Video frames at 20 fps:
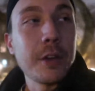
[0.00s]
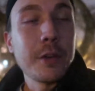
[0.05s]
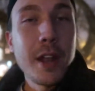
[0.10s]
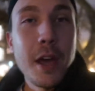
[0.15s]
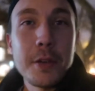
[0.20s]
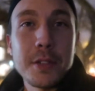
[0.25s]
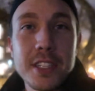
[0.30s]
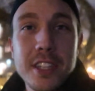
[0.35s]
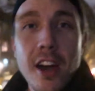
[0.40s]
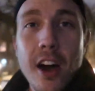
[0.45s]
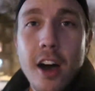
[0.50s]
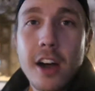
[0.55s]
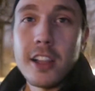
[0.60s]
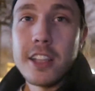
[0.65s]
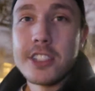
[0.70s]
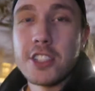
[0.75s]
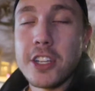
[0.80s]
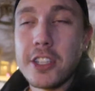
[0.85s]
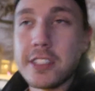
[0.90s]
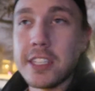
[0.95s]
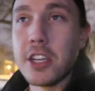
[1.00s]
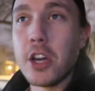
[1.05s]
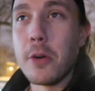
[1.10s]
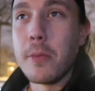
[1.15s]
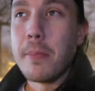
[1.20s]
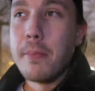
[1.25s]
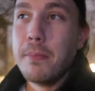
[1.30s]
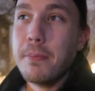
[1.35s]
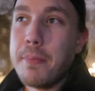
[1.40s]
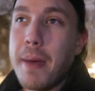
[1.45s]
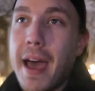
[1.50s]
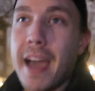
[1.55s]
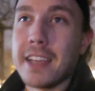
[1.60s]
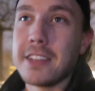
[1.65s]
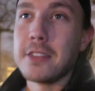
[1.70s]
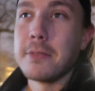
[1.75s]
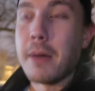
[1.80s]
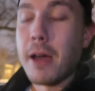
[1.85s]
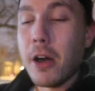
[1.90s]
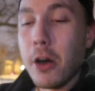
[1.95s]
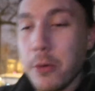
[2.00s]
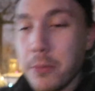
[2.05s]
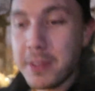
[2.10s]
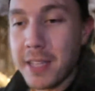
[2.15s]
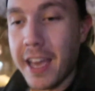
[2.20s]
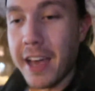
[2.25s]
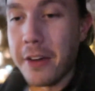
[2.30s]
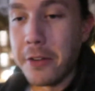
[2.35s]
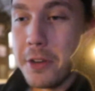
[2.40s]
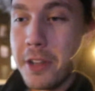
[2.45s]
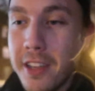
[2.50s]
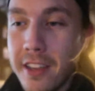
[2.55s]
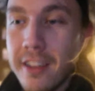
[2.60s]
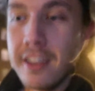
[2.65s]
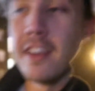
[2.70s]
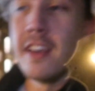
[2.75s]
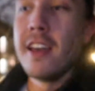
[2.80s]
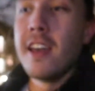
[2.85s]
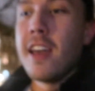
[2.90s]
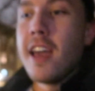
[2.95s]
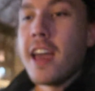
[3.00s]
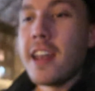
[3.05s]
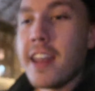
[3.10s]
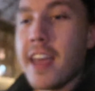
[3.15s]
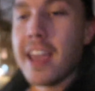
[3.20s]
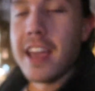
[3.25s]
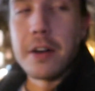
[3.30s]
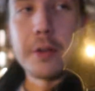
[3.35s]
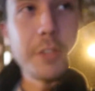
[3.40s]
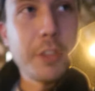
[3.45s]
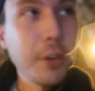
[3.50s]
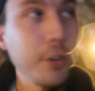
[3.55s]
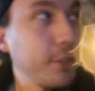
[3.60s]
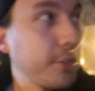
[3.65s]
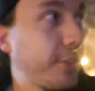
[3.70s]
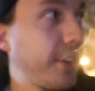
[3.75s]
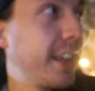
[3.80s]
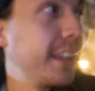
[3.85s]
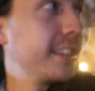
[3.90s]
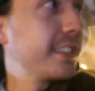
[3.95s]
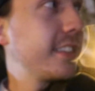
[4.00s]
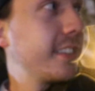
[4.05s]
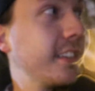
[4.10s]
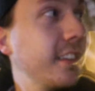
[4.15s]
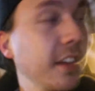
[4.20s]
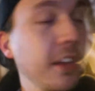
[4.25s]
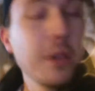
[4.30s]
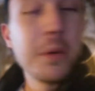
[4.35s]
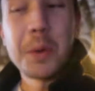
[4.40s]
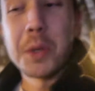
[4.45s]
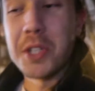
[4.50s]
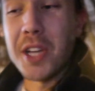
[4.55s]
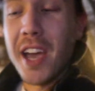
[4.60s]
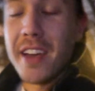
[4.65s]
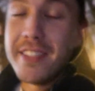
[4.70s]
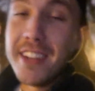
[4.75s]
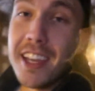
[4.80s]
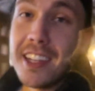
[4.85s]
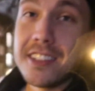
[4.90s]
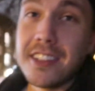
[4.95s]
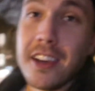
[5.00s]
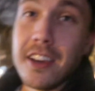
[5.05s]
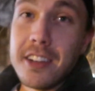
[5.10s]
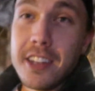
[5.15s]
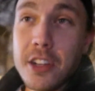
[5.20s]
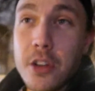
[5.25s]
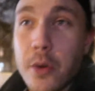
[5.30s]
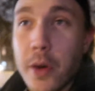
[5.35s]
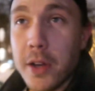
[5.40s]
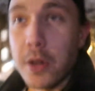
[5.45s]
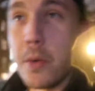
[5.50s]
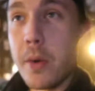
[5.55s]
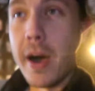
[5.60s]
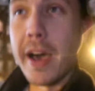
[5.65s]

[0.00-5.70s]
Like when I was in college, I used to go back to my hometown and hang out with those friends, which I have not done in quite a